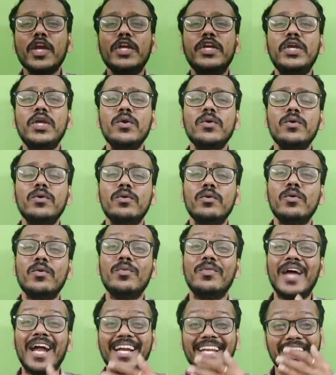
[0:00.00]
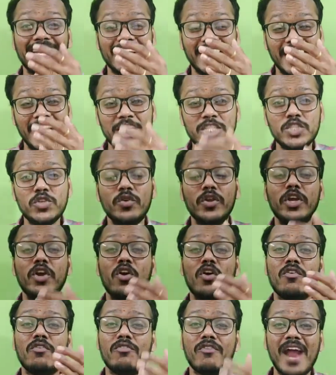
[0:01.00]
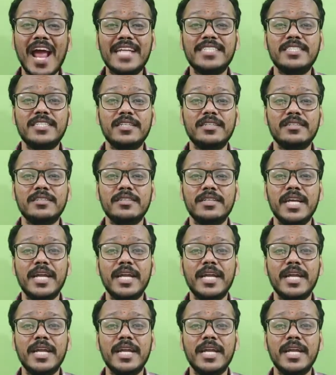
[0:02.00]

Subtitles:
cure that injury or fracture.